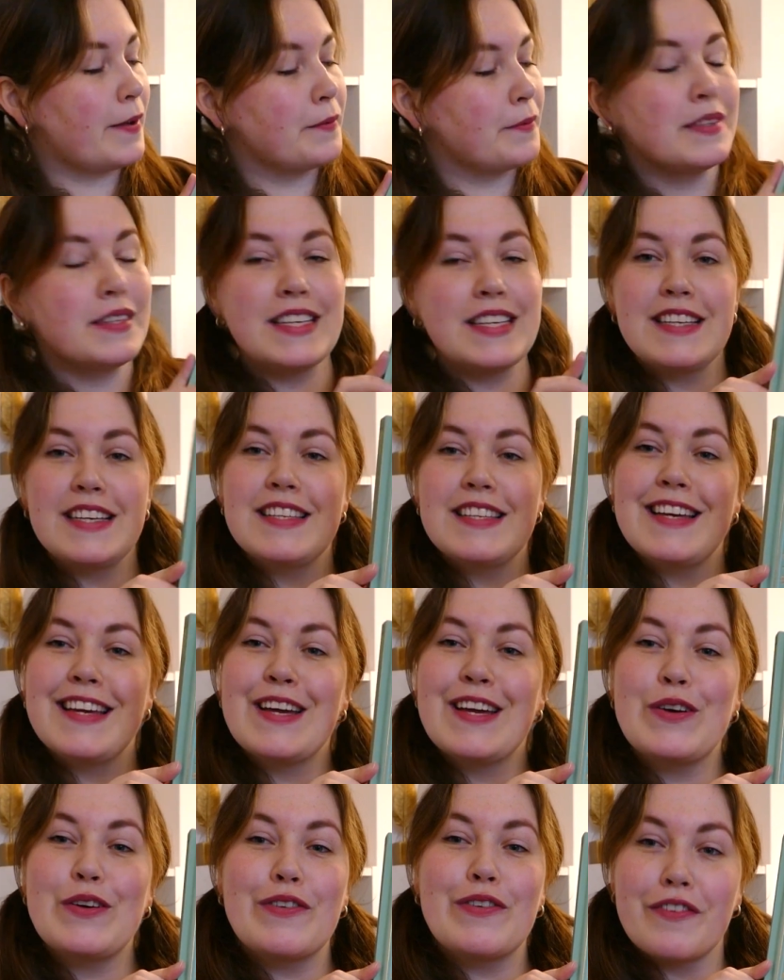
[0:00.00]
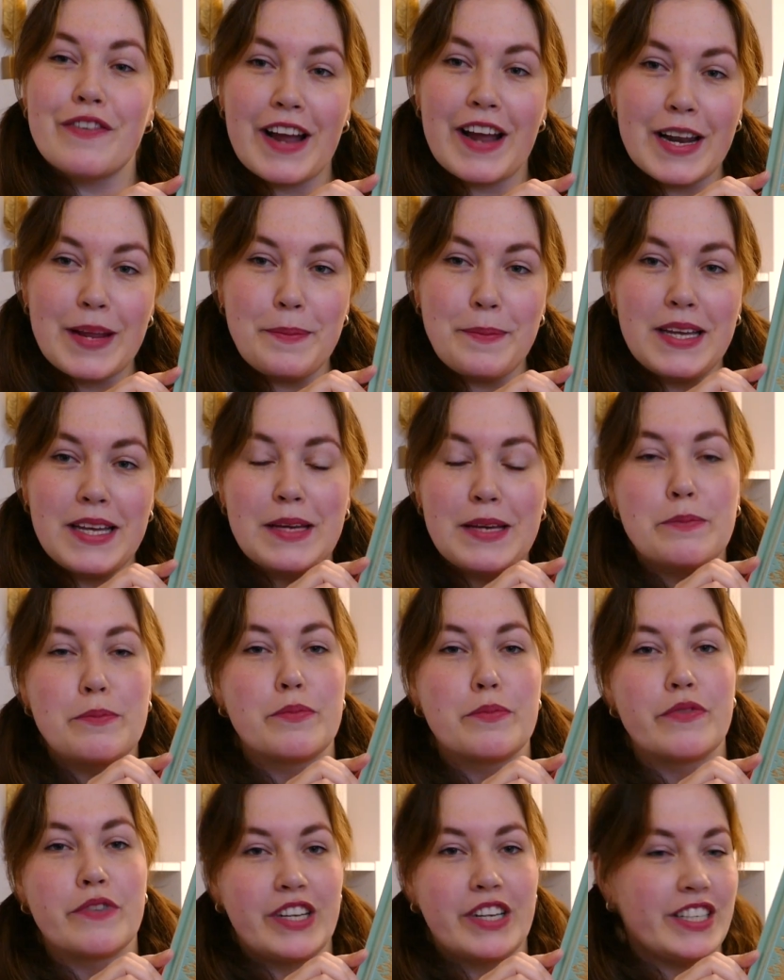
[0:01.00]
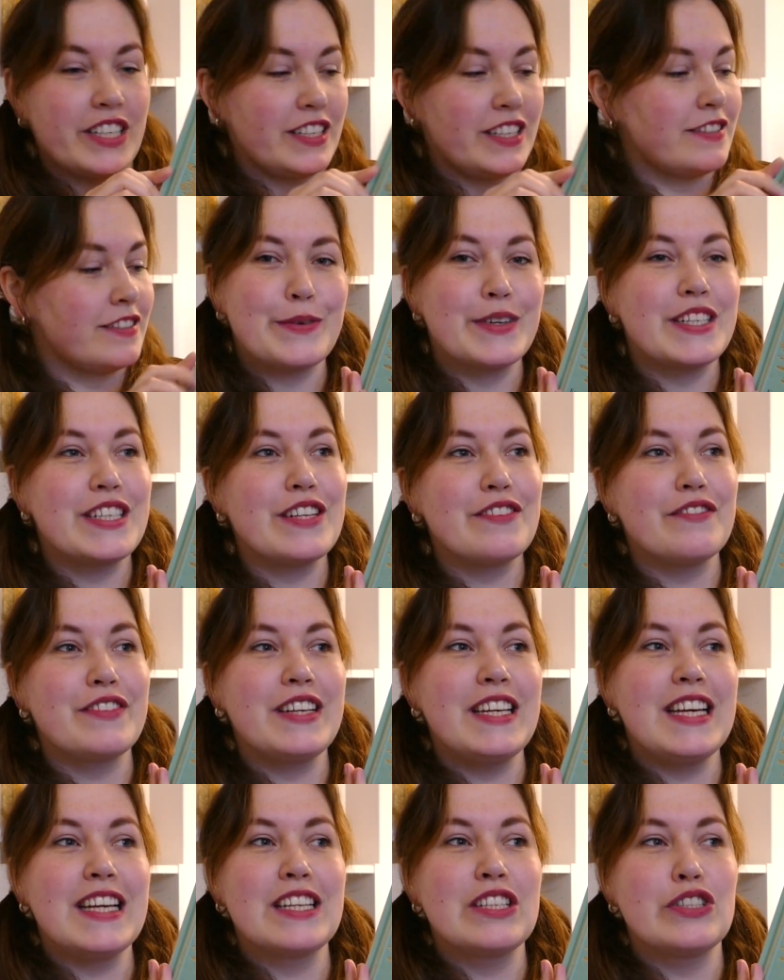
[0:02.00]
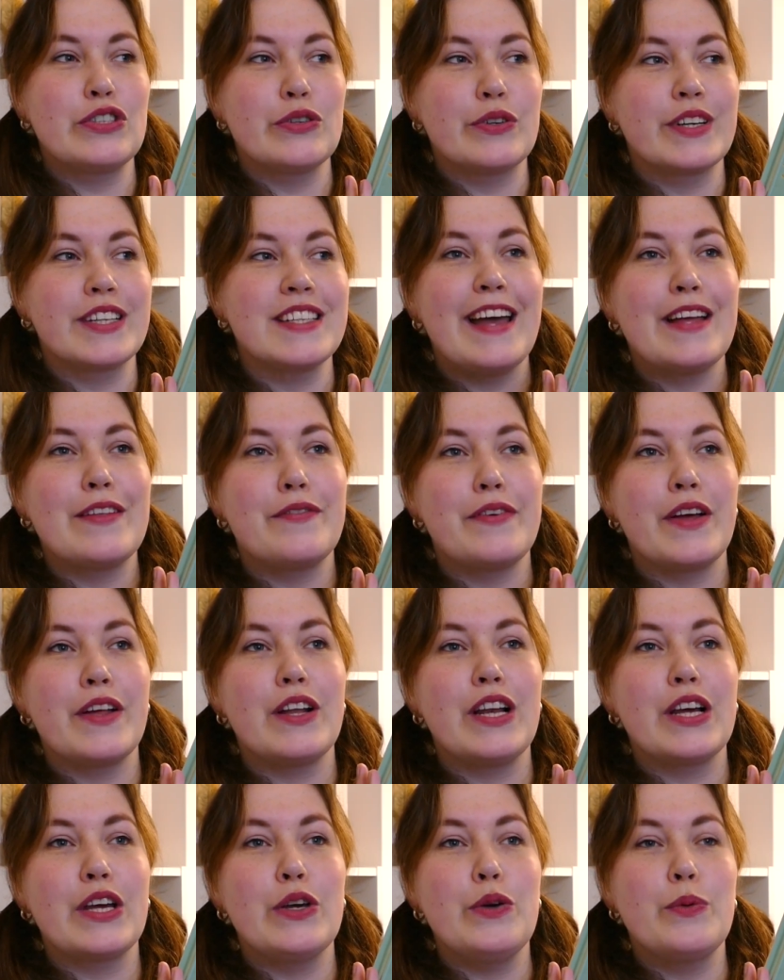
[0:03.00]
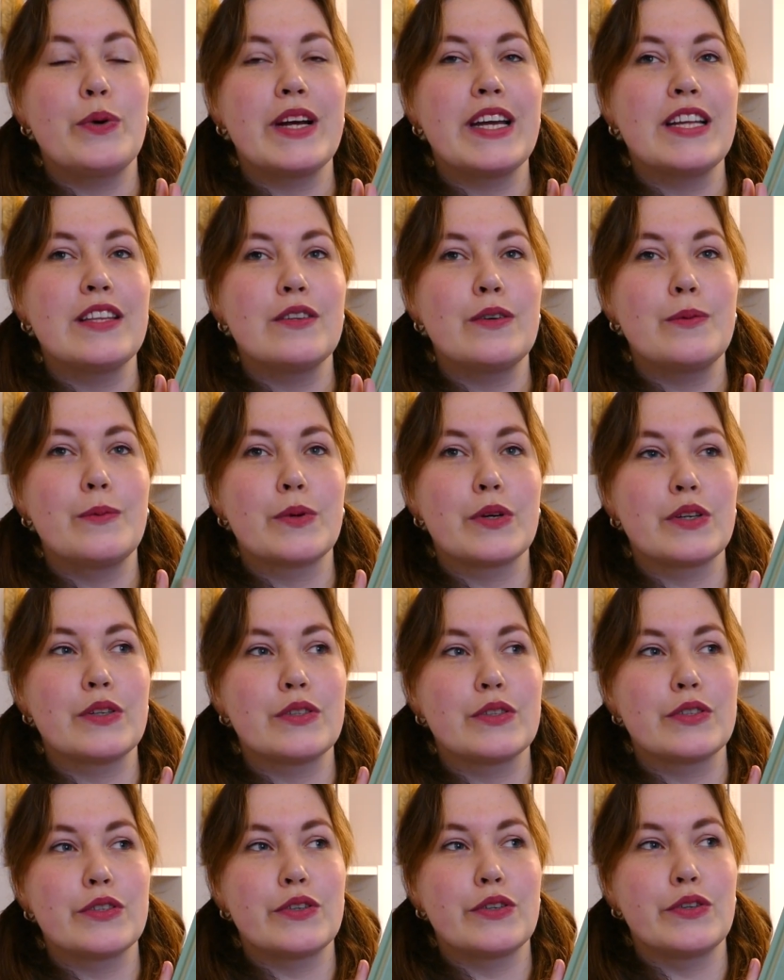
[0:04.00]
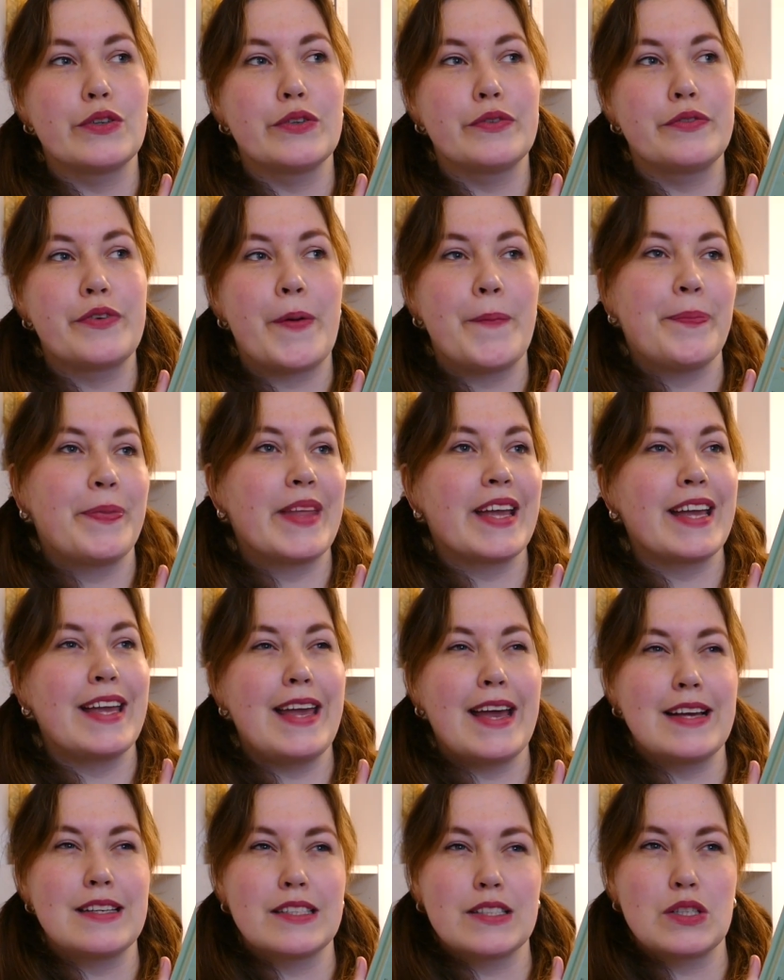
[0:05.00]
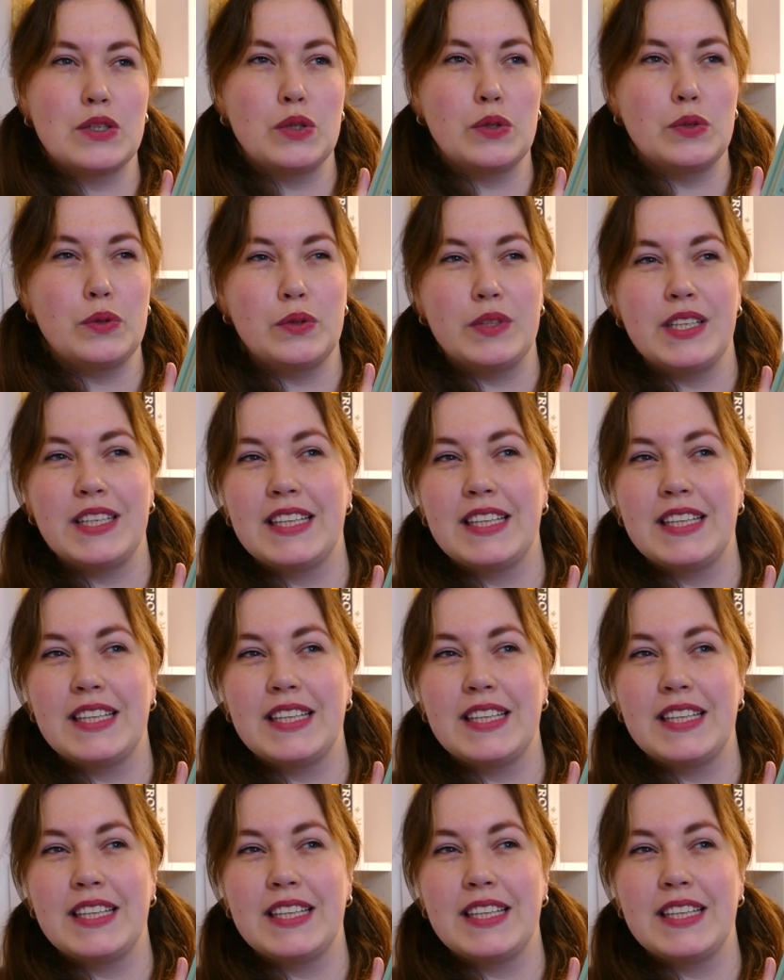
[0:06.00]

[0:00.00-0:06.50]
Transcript: this is incredibly British, which I really enjoyed. It felt like you were in the world of Gaskell,